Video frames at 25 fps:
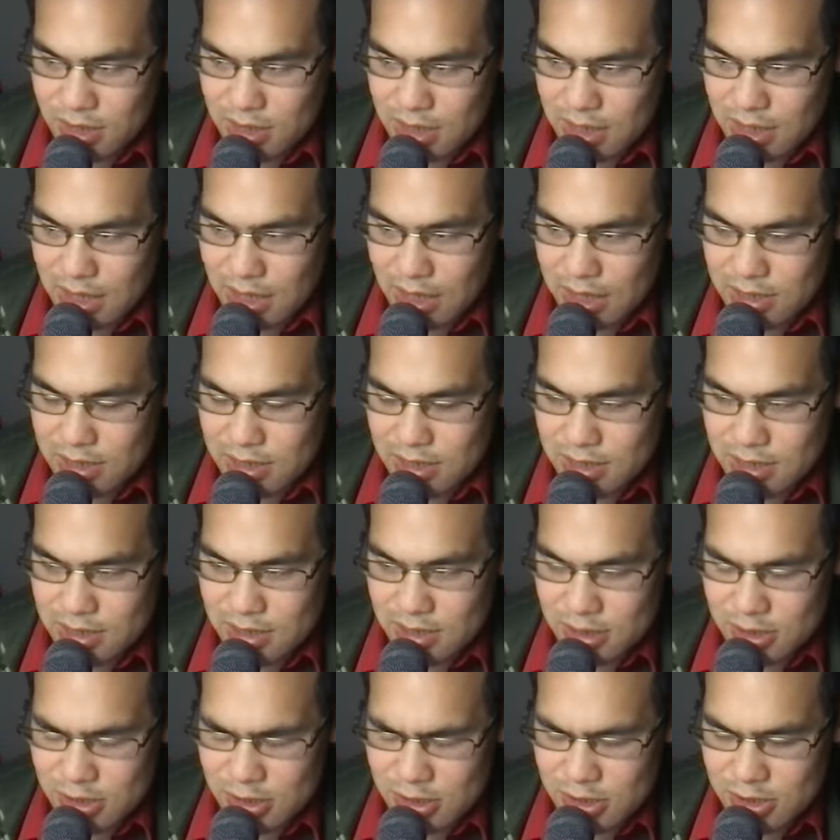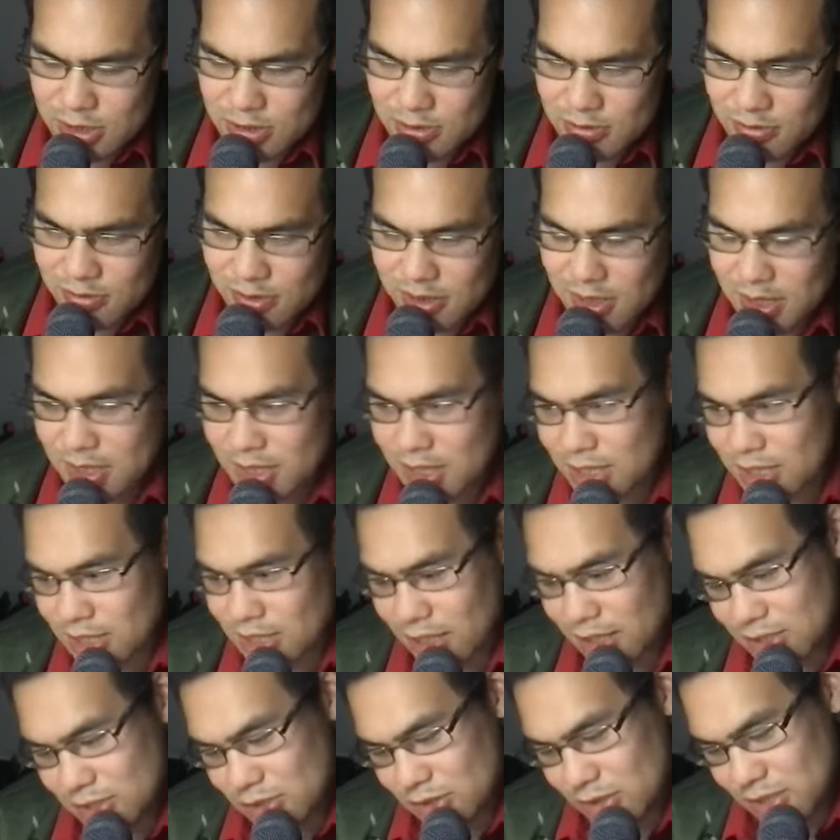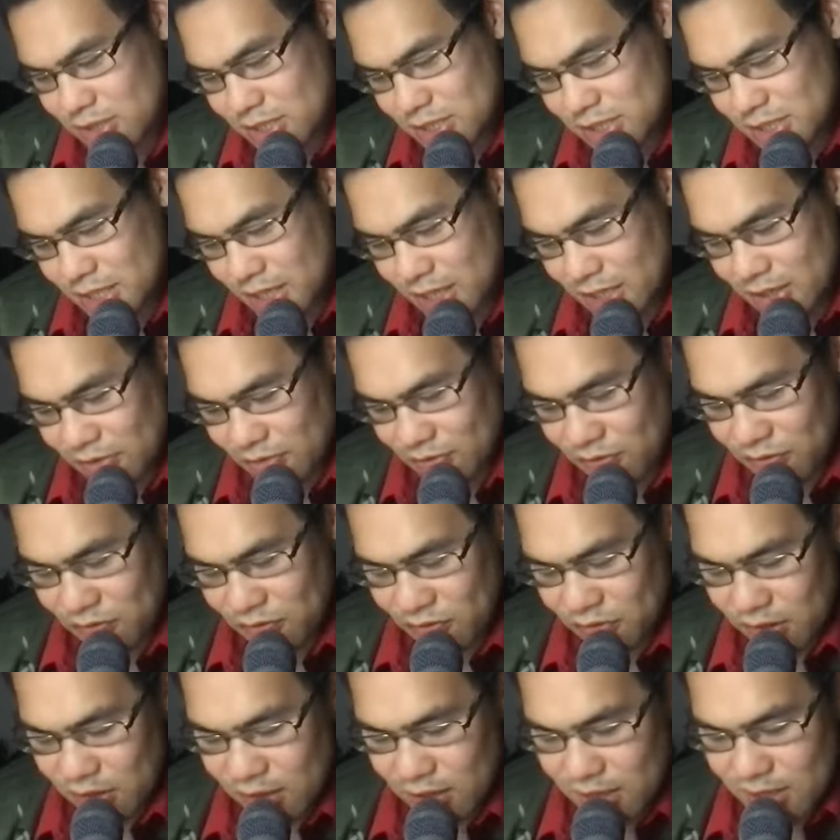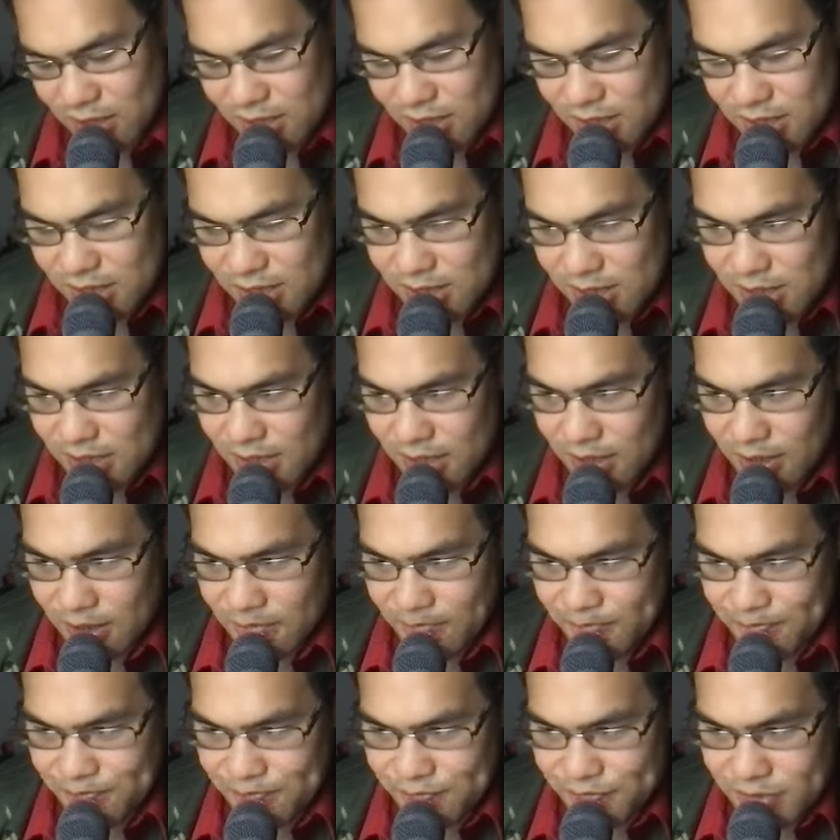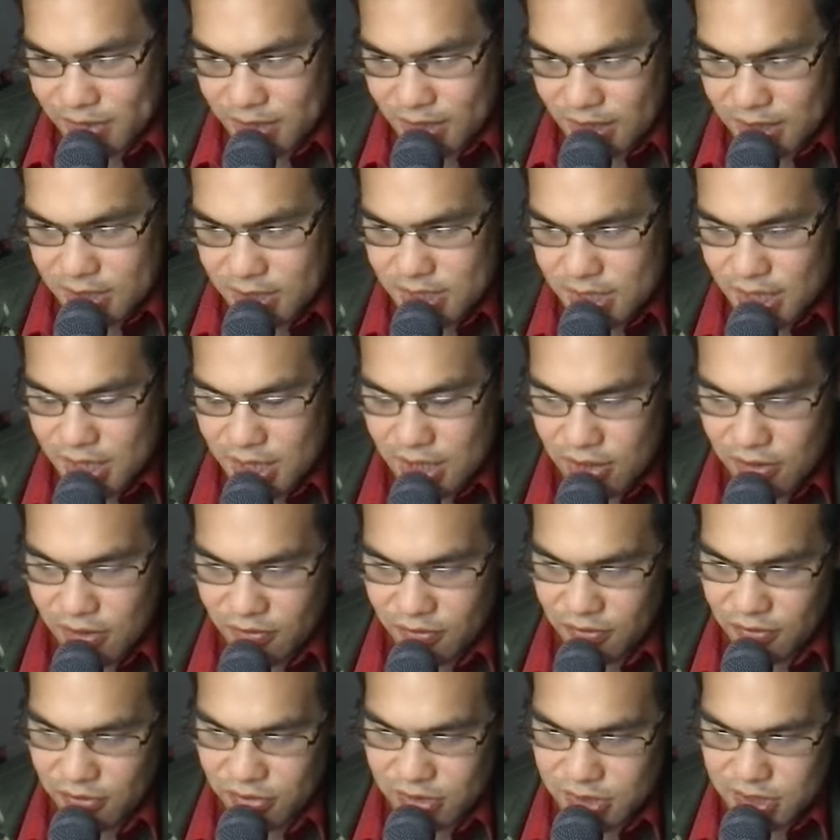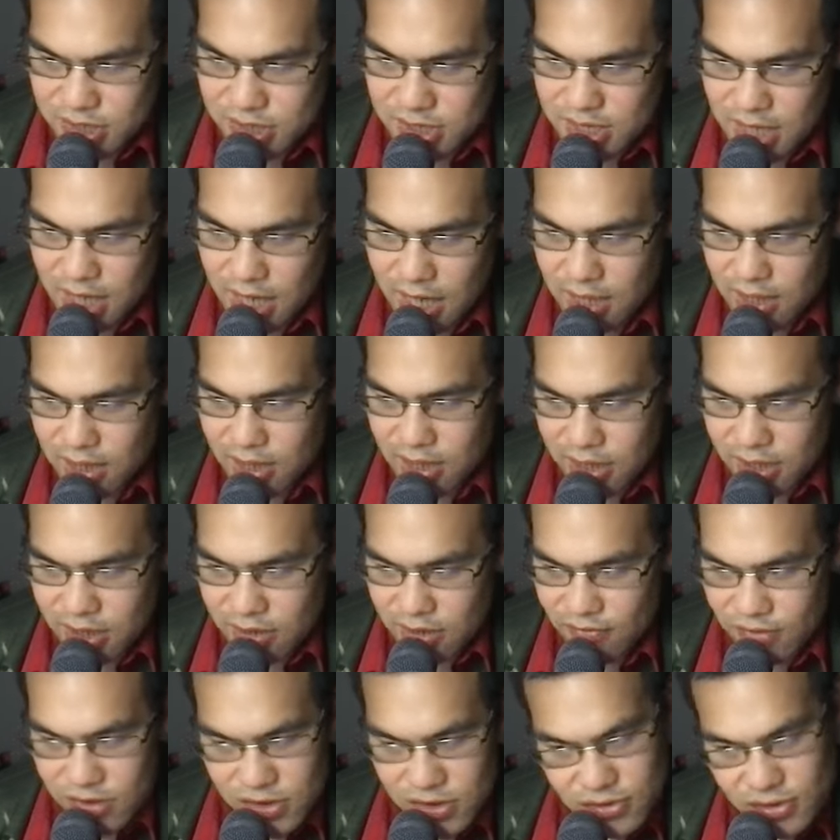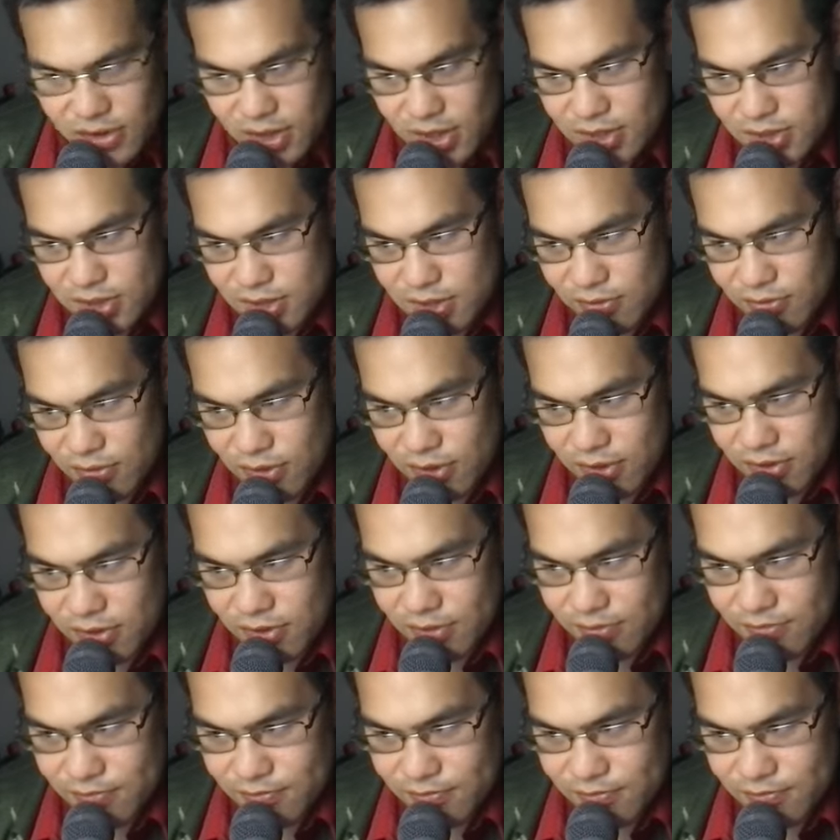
and so this kind of um, setting, of course, is highly individualizing, right?